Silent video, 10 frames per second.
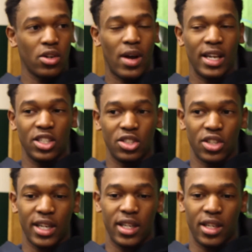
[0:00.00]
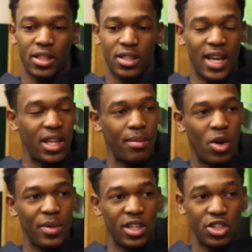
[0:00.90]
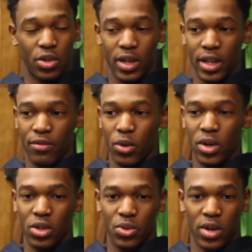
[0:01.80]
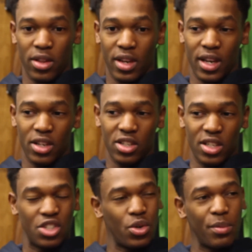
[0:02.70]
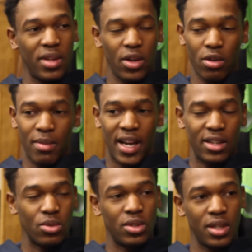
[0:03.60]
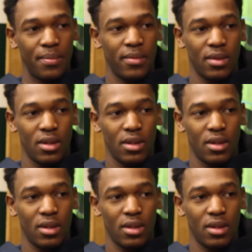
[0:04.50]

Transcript: So I just tried to stay in the moment and enjoy it for what it was worth, and just enjoyed playing with my high school team.